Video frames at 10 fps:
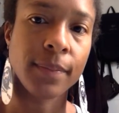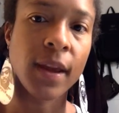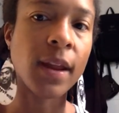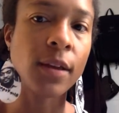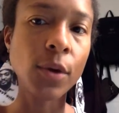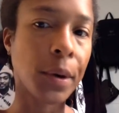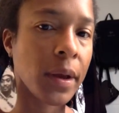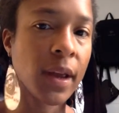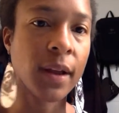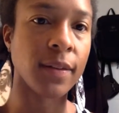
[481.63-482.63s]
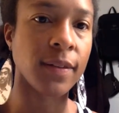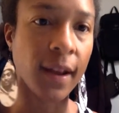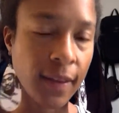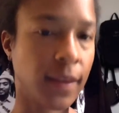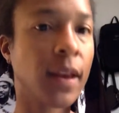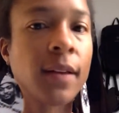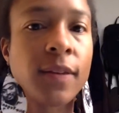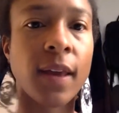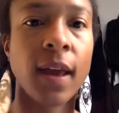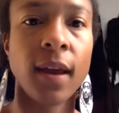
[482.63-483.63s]
And ignoring it and silencing it,
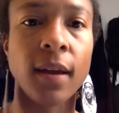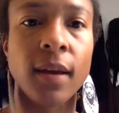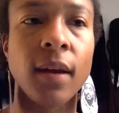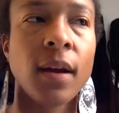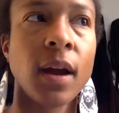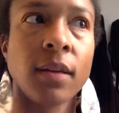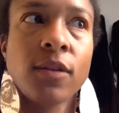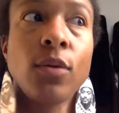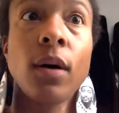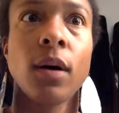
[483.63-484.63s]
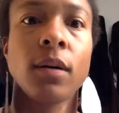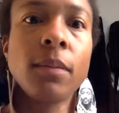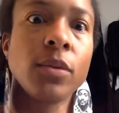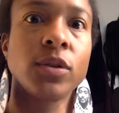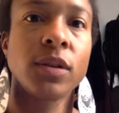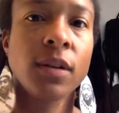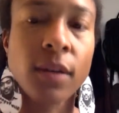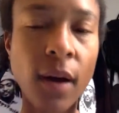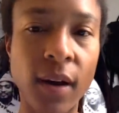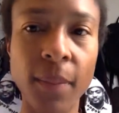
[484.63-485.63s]
saying it's too hard emotionally to
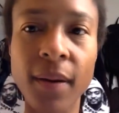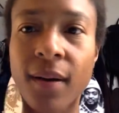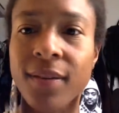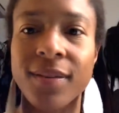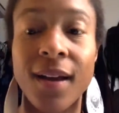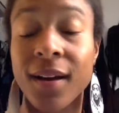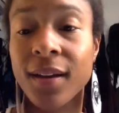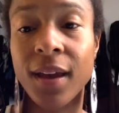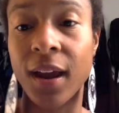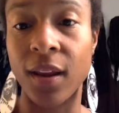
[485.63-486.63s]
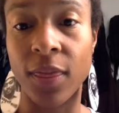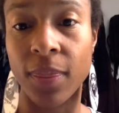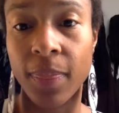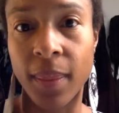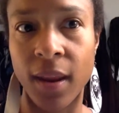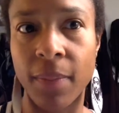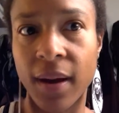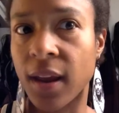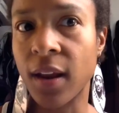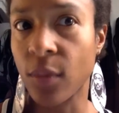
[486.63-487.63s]
talk about, it's not going to get
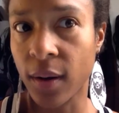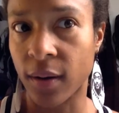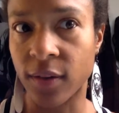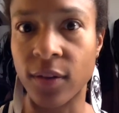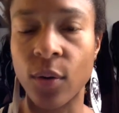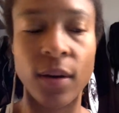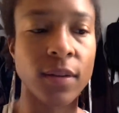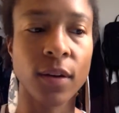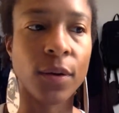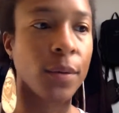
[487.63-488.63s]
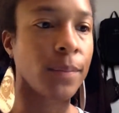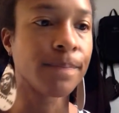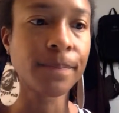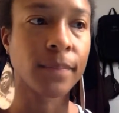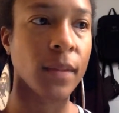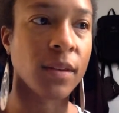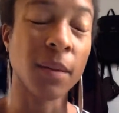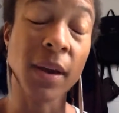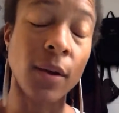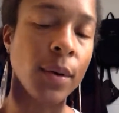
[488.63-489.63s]
anybody anywhere. It's going to
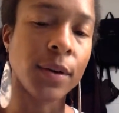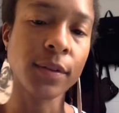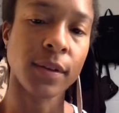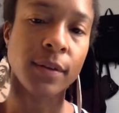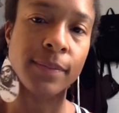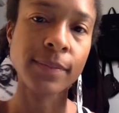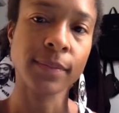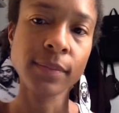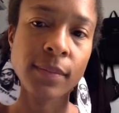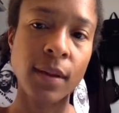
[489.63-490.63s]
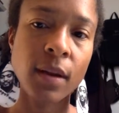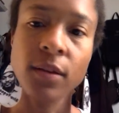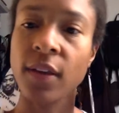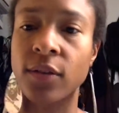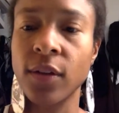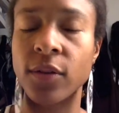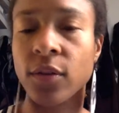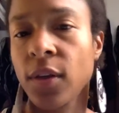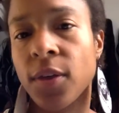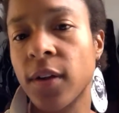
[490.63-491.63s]
make it worse. So those
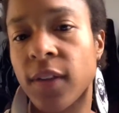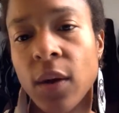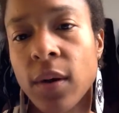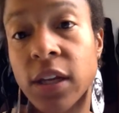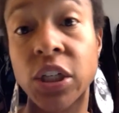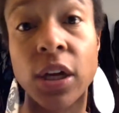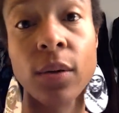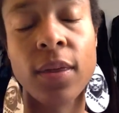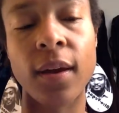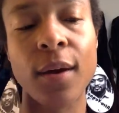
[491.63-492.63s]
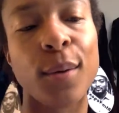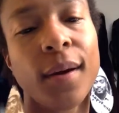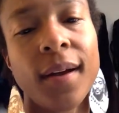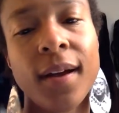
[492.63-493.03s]
are the thoughts that I want to share with you.